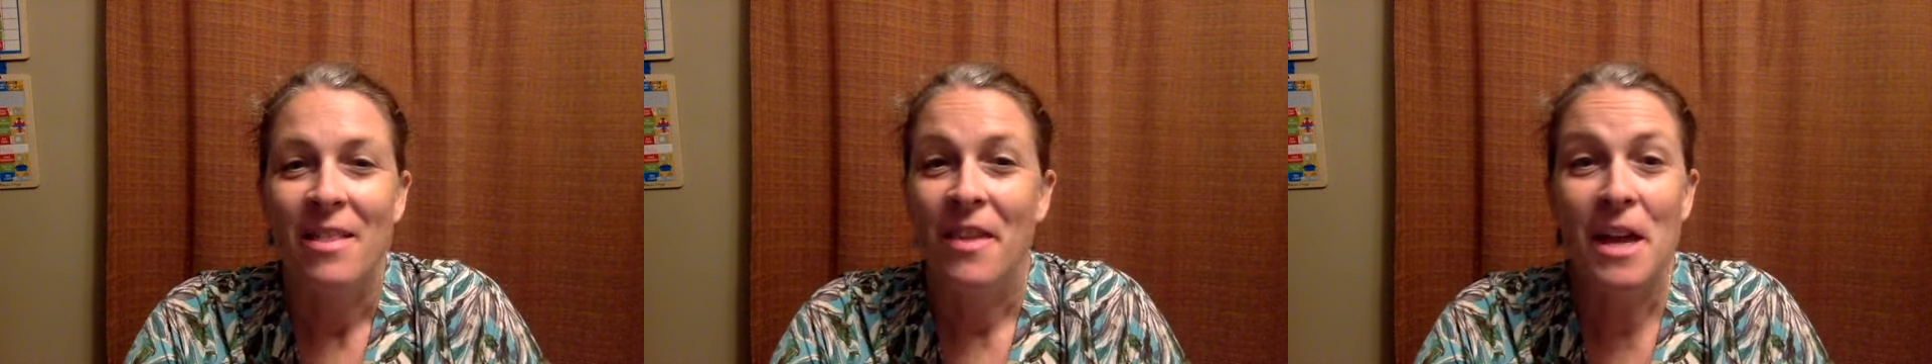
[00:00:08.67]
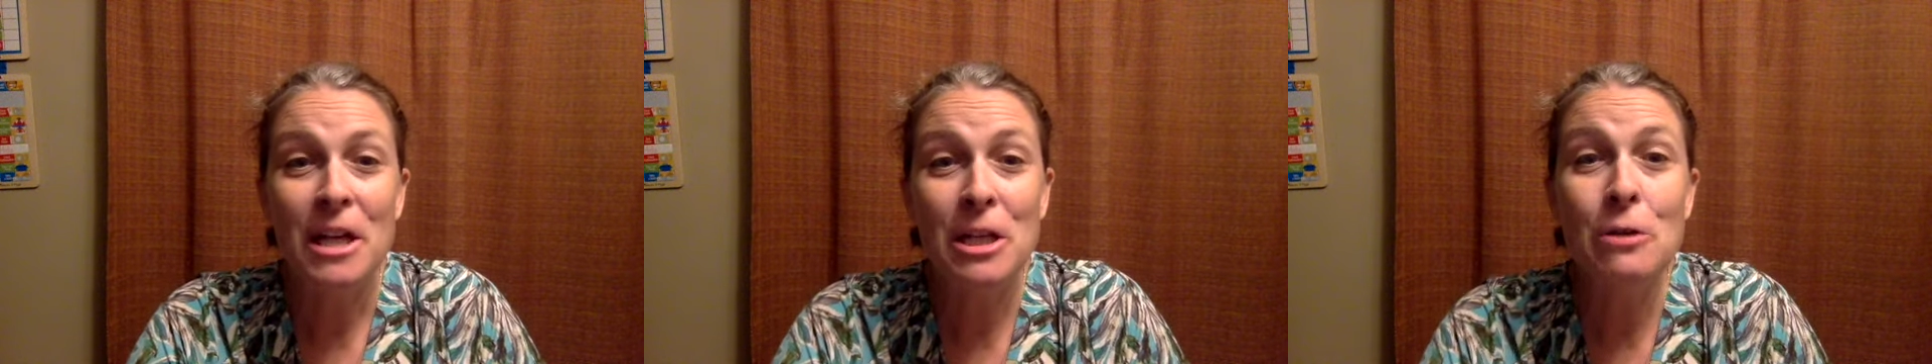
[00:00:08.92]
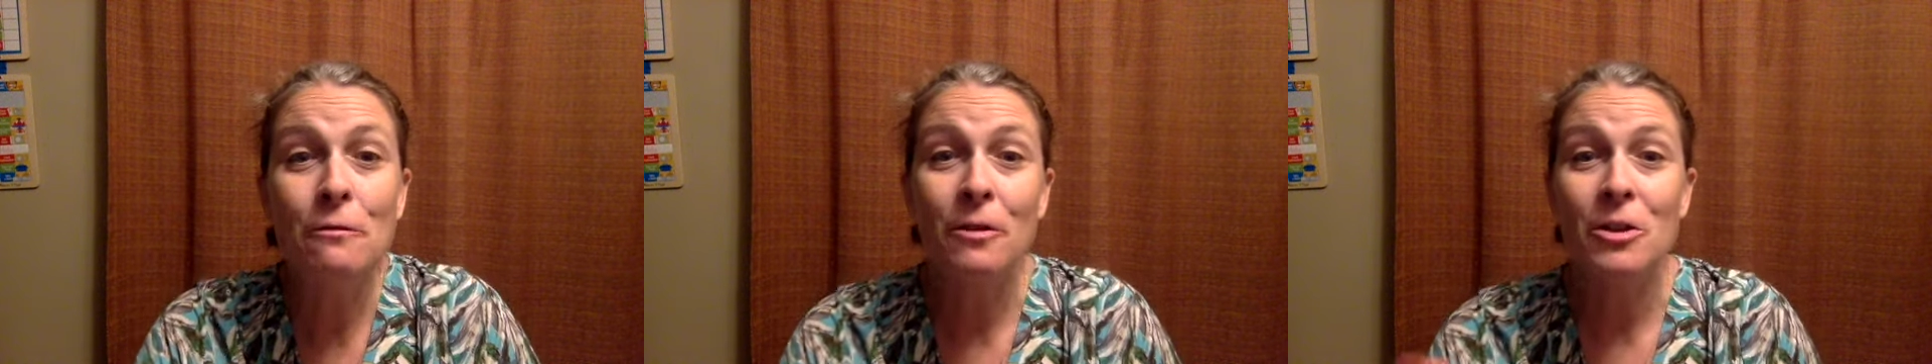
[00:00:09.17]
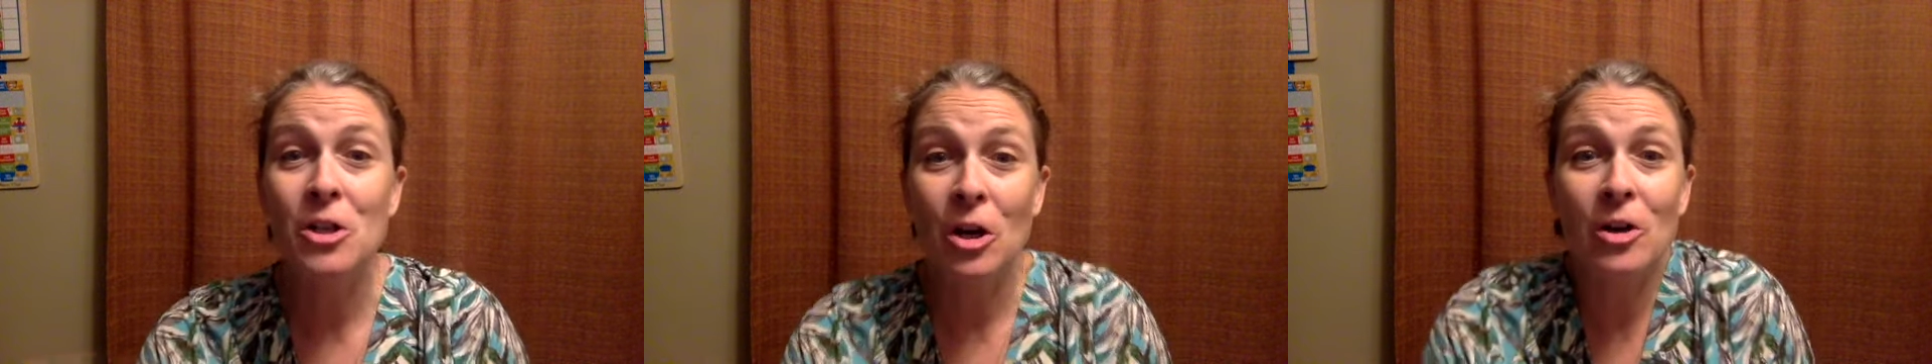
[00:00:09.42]
Thank you
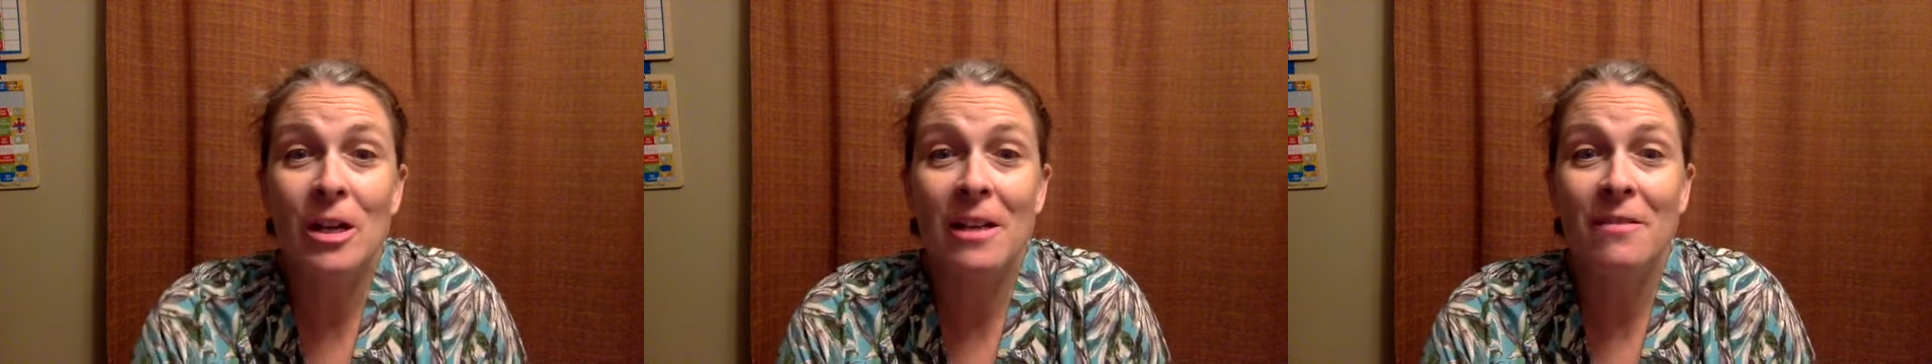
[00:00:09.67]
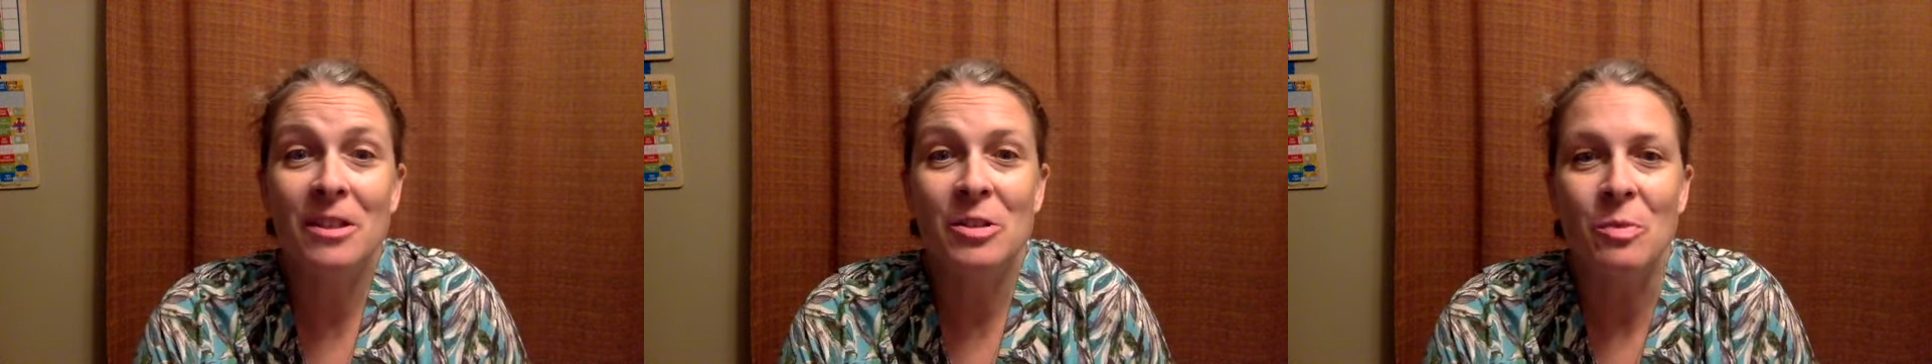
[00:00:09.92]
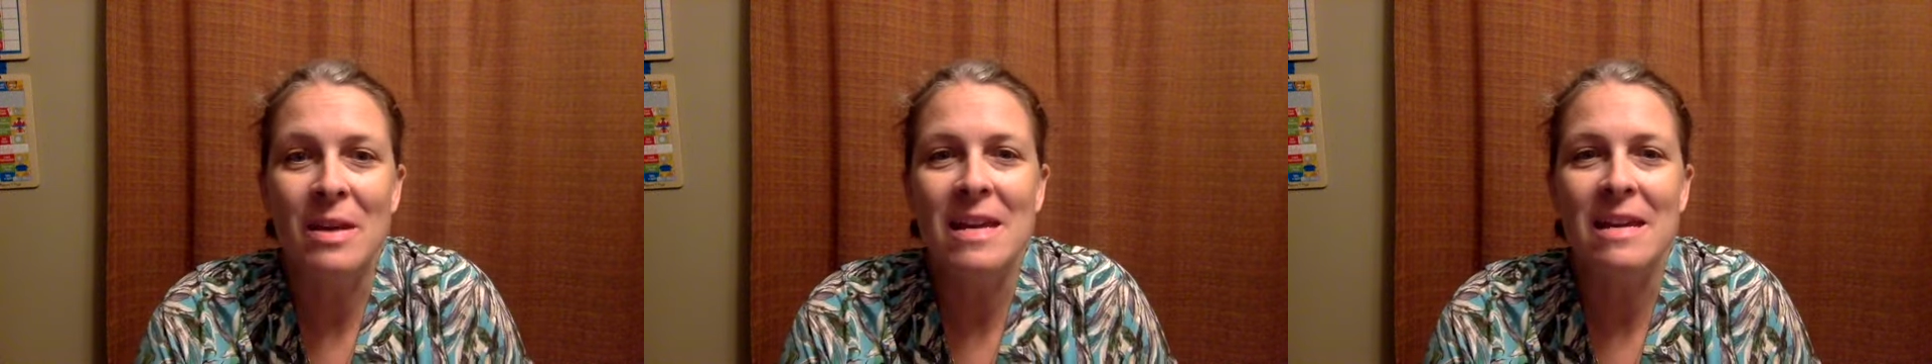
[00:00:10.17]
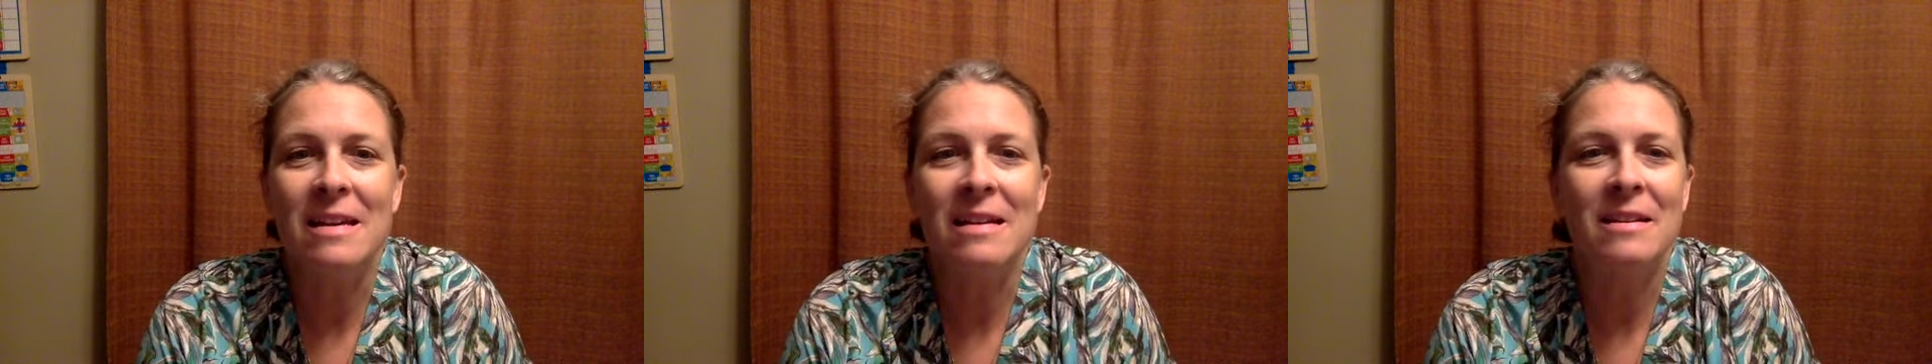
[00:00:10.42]
for journeying this
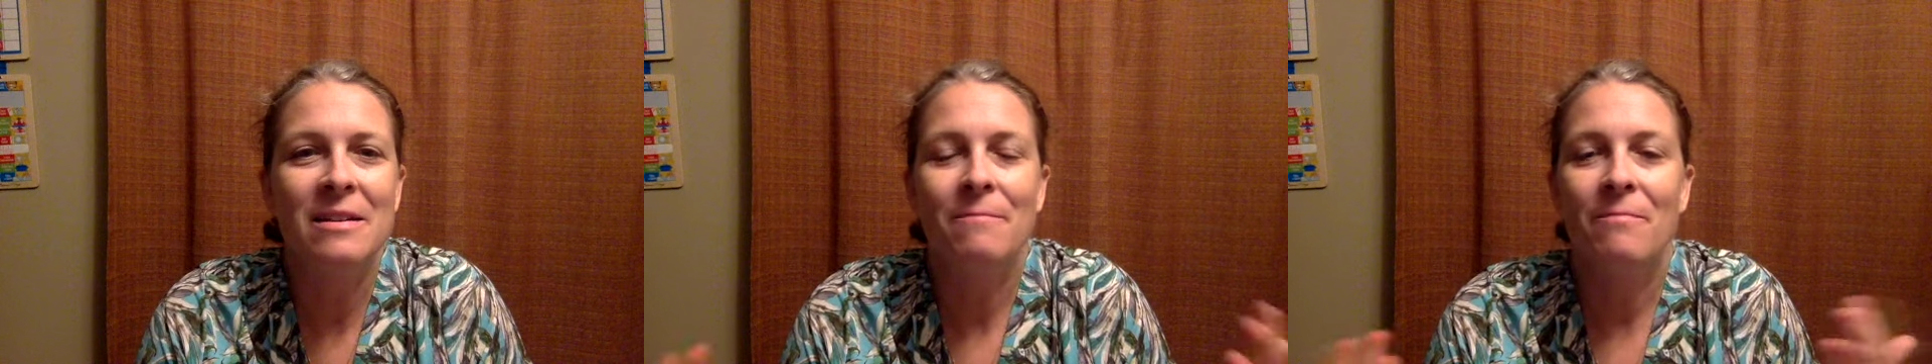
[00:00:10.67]
week